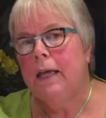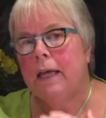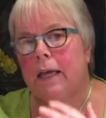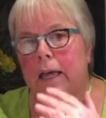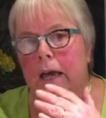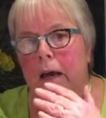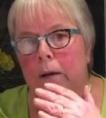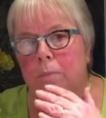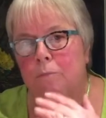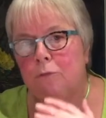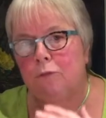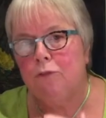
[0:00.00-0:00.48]

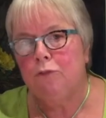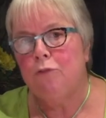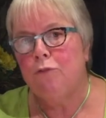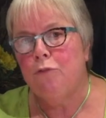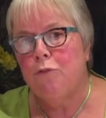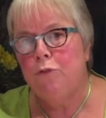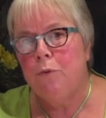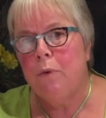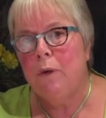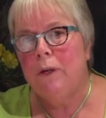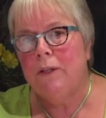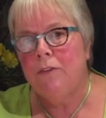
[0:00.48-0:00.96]
comes
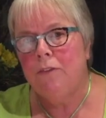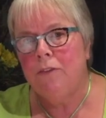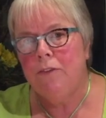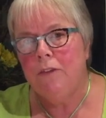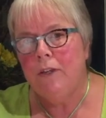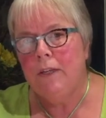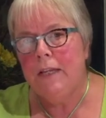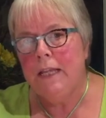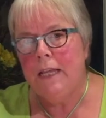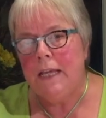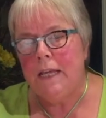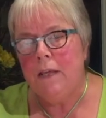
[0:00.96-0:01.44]
through
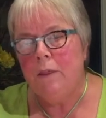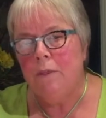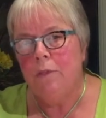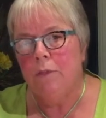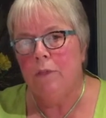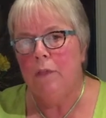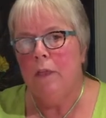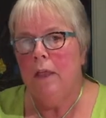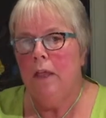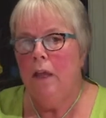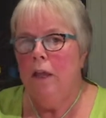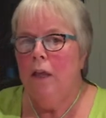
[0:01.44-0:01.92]

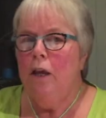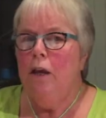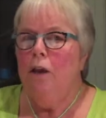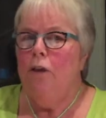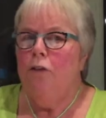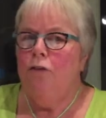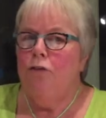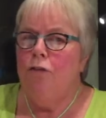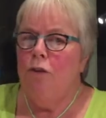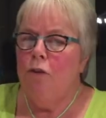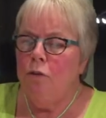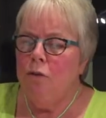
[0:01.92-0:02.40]
underneath.
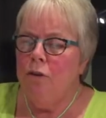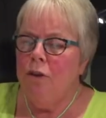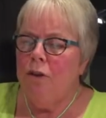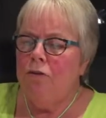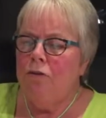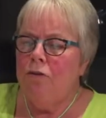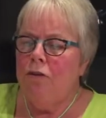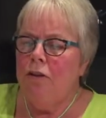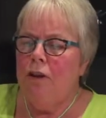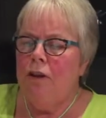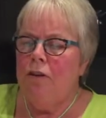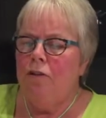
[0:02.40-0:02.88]
So
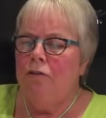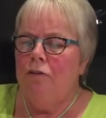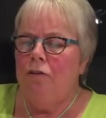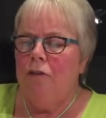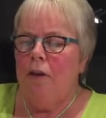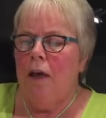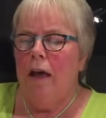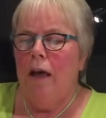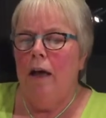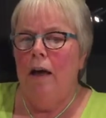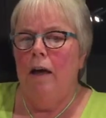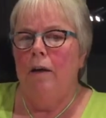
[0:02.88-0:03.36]
this
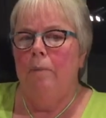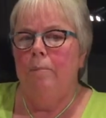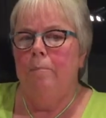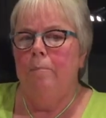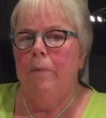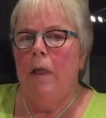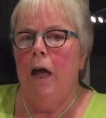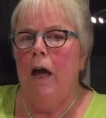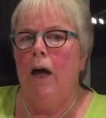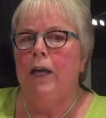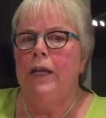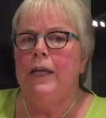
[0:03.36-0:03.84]
is
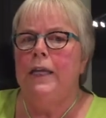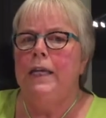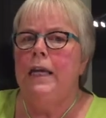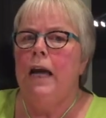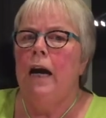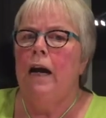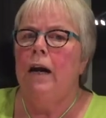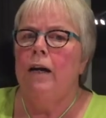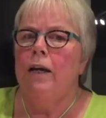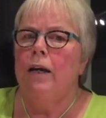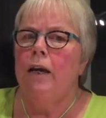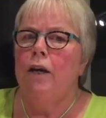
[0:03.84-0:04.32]
a
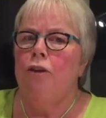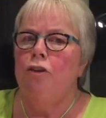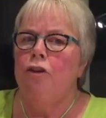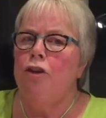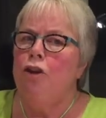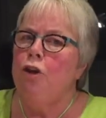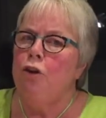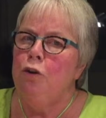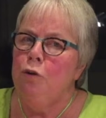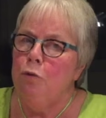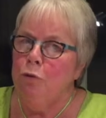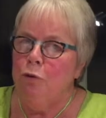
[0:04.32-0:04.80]
young
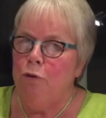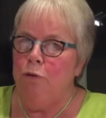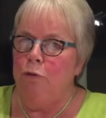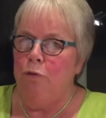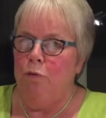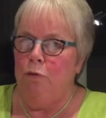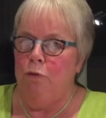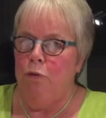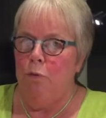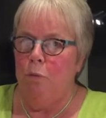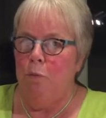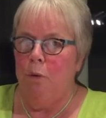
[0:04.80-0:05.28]
and
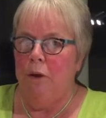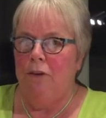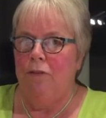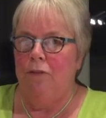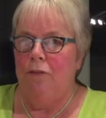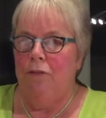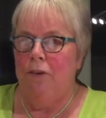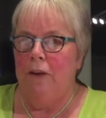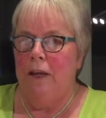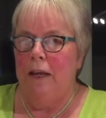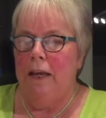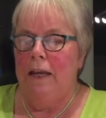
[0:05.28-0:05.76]
youthful
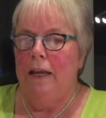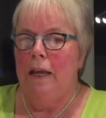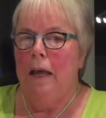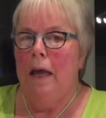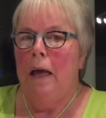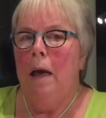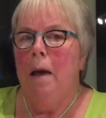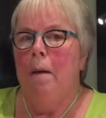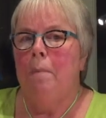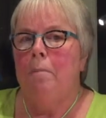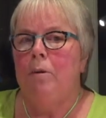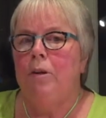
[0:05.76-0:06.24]
whiskey,
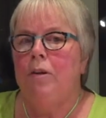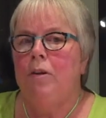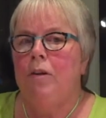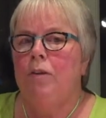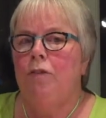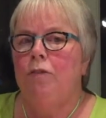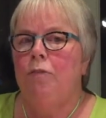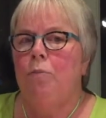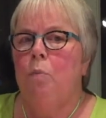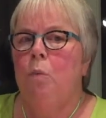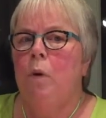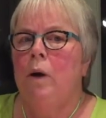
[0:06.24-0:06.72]
but
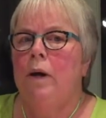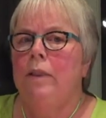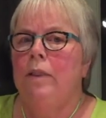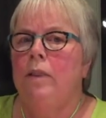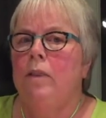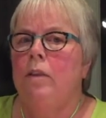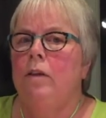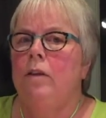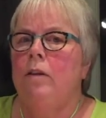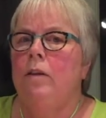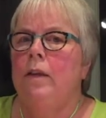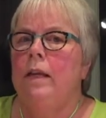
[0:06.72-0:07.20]
it's one
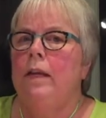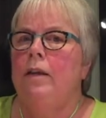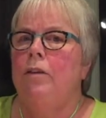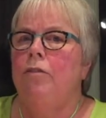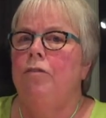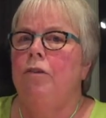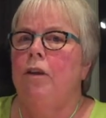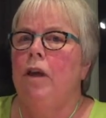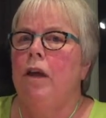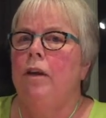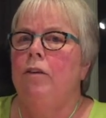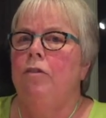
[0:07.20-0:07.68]
that
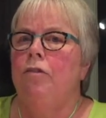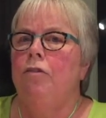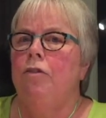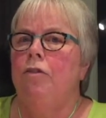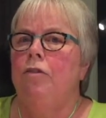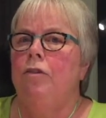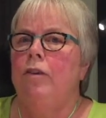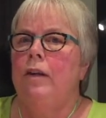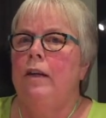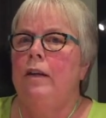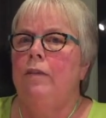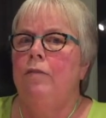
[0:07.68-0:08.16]
is going to
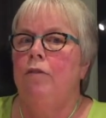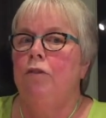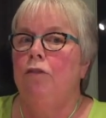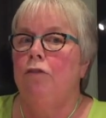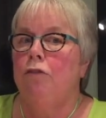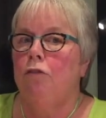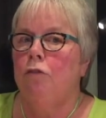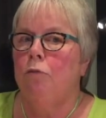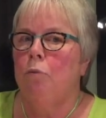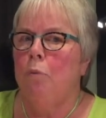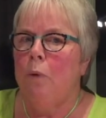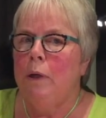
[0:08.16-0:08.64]
deliver
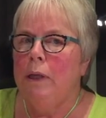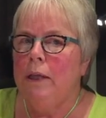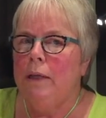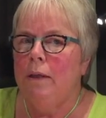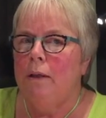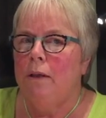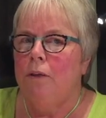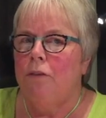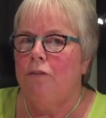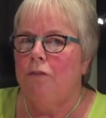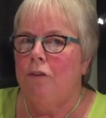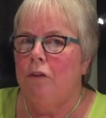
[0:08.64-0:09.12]

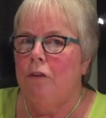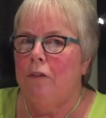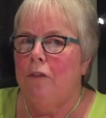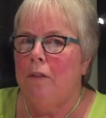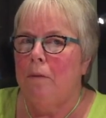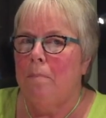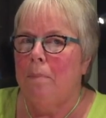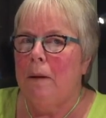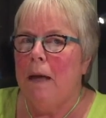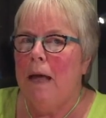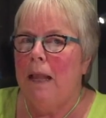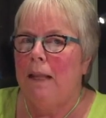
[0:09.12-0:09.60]
sweetness on
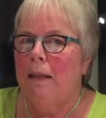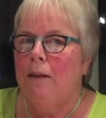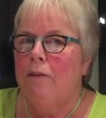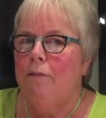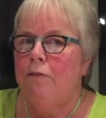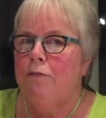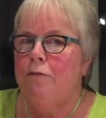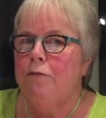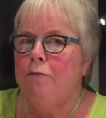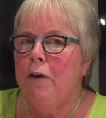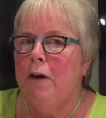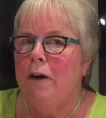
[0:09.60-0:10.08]
the palate
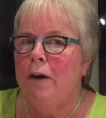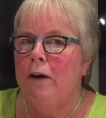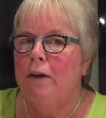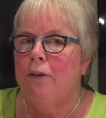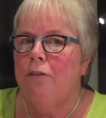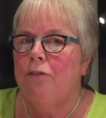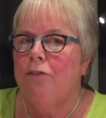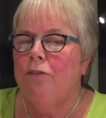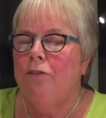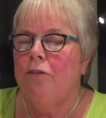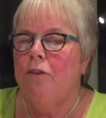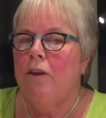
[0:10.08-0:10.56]

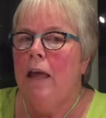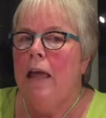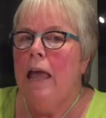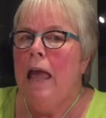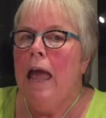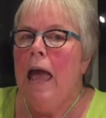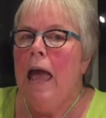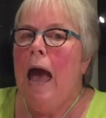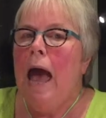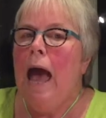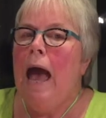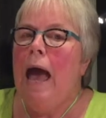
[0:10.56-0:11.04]
first
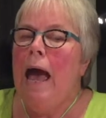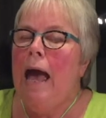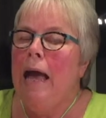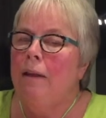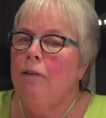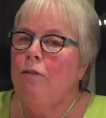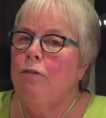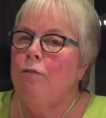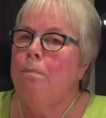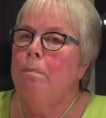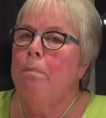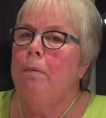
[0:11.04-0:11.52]

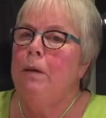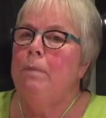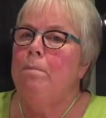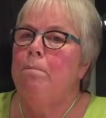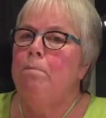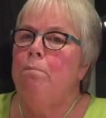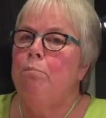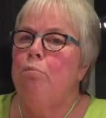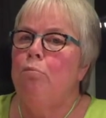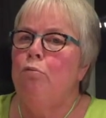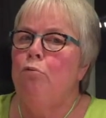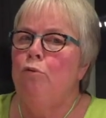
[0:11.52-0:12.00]
and
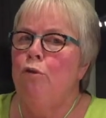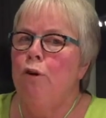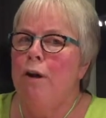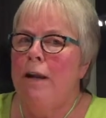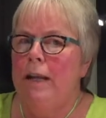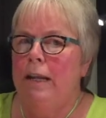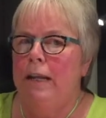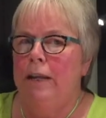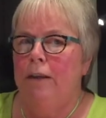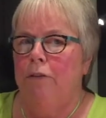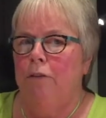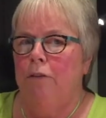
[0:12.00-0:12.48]
be
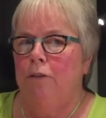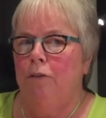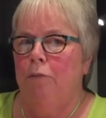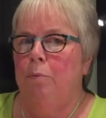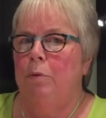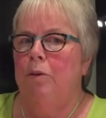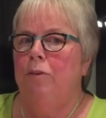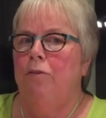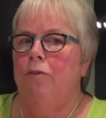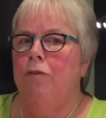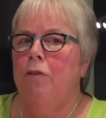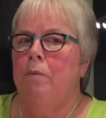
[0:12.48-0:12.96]
brilliant
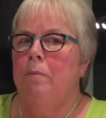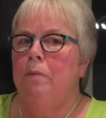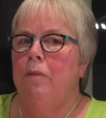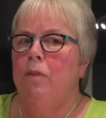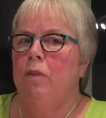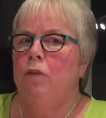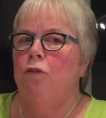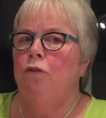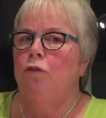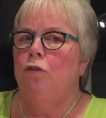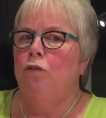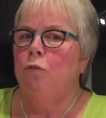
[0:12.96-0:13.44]
with some of
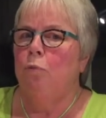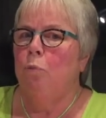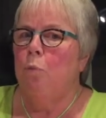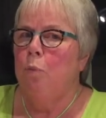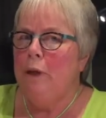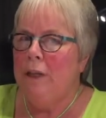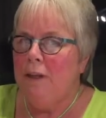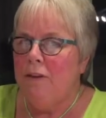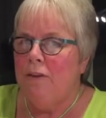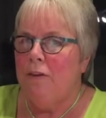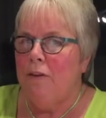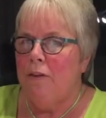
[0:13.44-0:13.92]
the
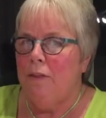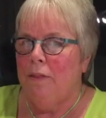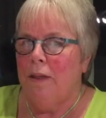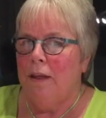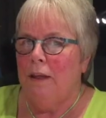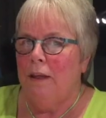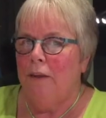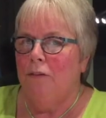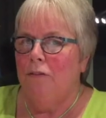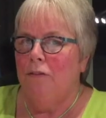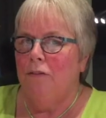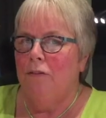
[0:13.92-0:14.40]
sweeter
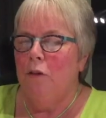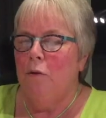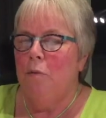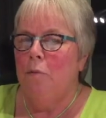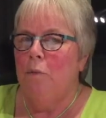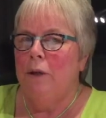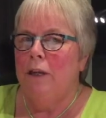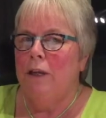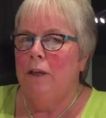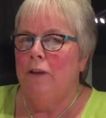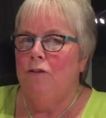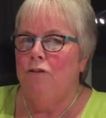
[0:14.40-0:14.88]
things that
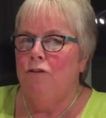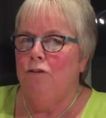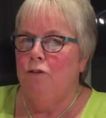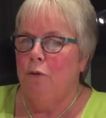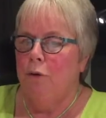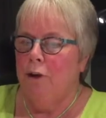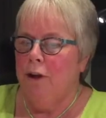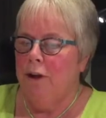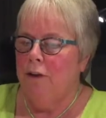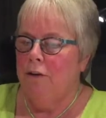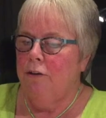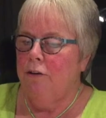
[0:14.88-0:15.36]
we
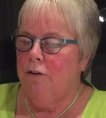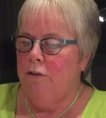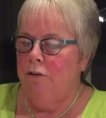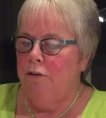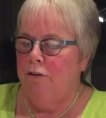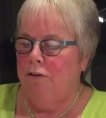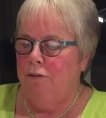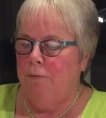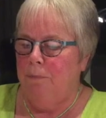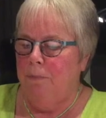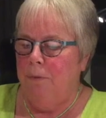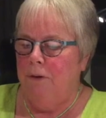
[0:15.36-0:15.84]
enjoy at
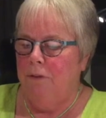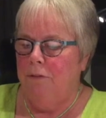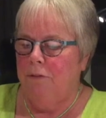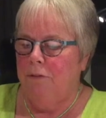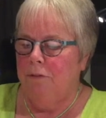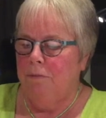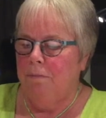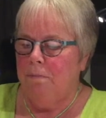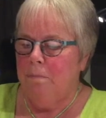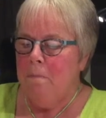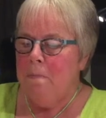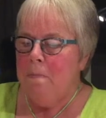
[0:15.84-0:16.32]

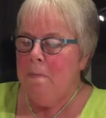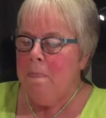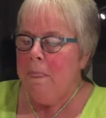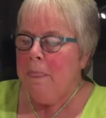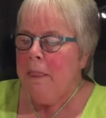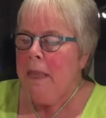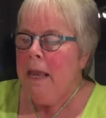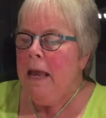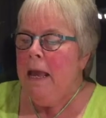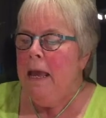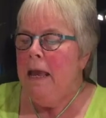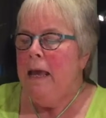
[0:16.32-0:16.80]
Christmas.
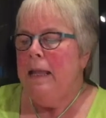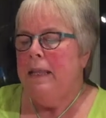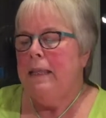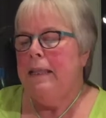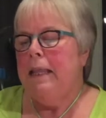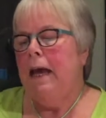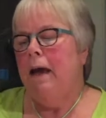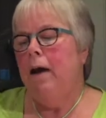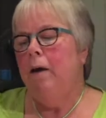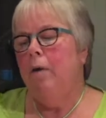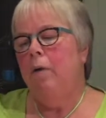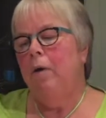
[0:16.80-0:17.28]

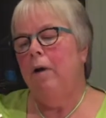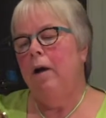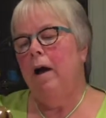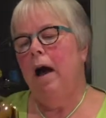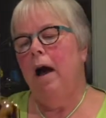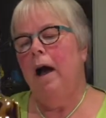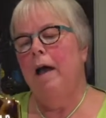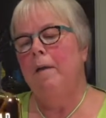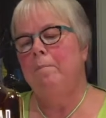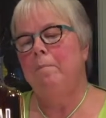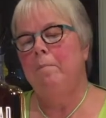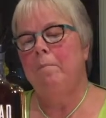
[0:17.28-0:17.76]
Now,
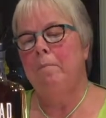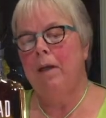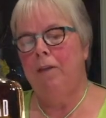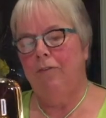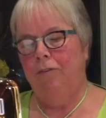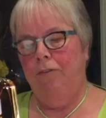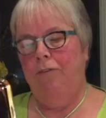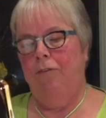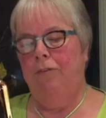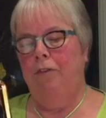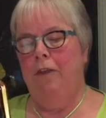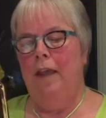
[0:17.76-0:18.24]
I
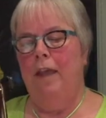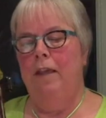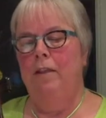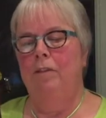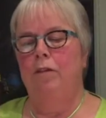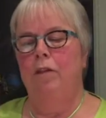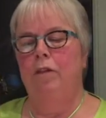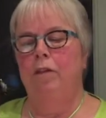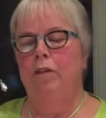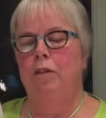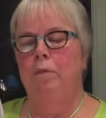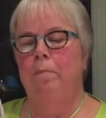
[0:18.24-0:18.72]
must say
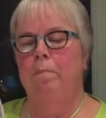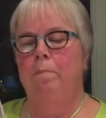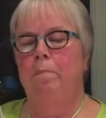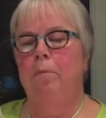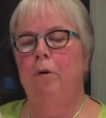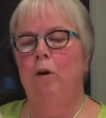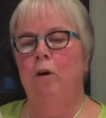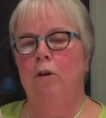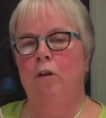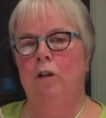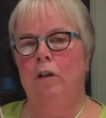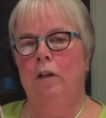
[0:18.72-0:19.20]
that the
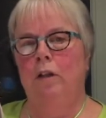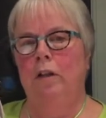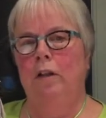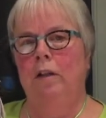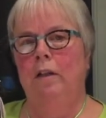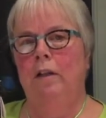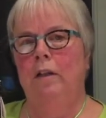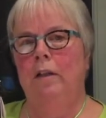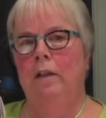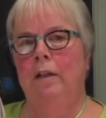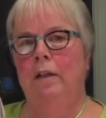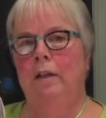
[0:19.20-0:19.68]

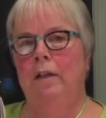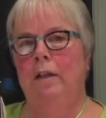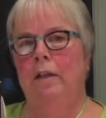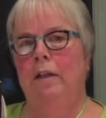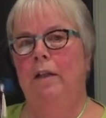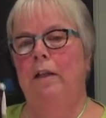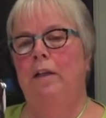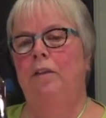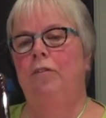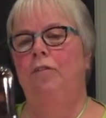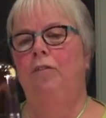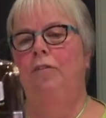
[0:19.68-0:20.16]
bottle
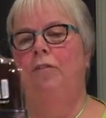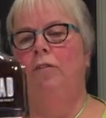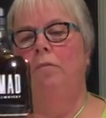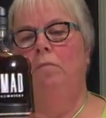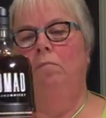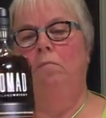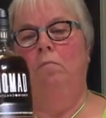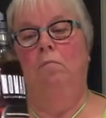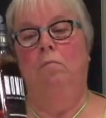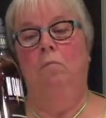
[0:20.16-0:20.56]
is